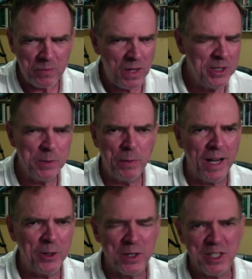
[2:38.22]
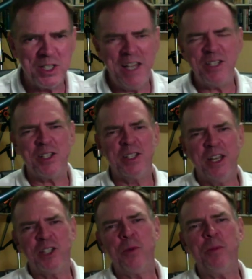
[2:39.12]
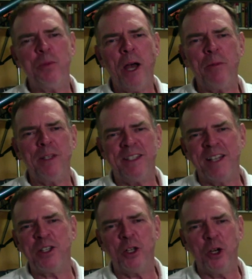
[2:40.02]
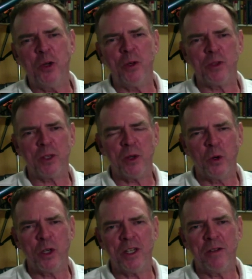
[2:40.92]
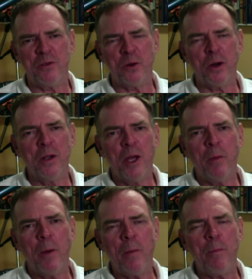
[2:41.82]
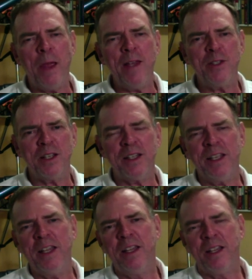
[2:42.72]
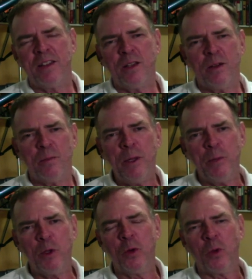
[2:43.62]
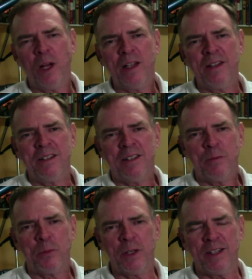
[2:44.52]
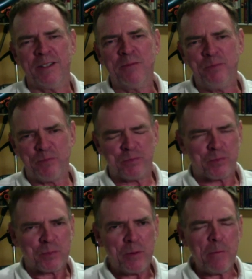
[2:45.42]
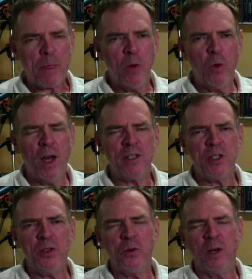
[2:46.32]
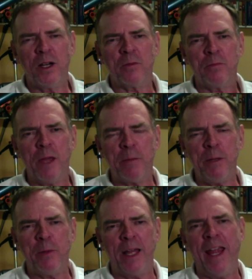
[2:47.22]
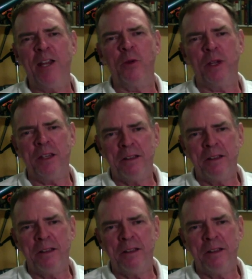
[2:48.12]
and spy organizations, so he probably doesn't know who he's really working for. But basically, the people who run Britain want to make people angry